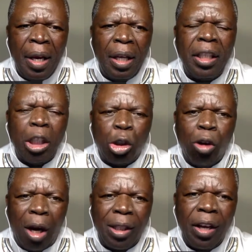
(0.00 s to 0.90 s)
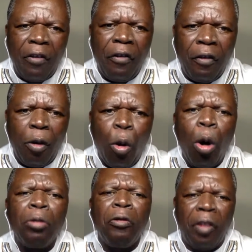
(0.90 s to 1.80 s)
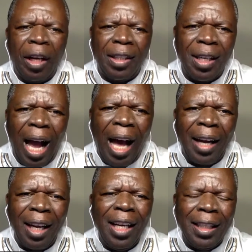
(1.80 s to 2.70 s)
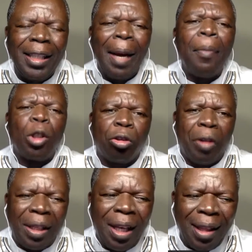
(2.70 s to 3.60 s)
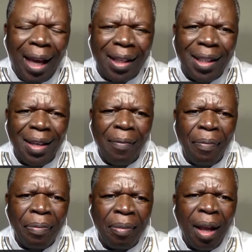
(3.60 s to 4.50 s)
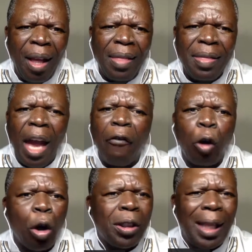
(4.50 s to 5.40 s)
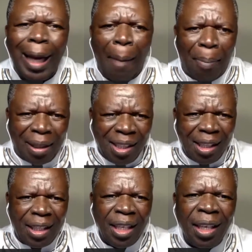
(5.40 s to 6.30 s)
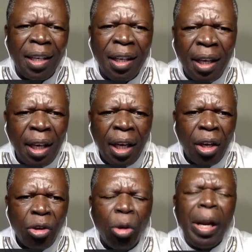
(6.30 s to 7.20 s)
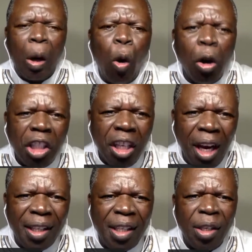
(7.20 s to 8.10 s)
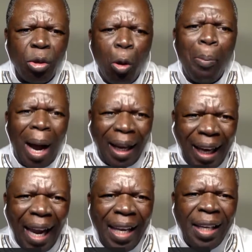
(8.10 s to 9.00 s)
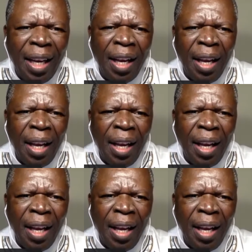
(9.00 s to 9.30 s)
destructive conflict are really demonstrating that they have lost the capacity to negotiate, to bargain,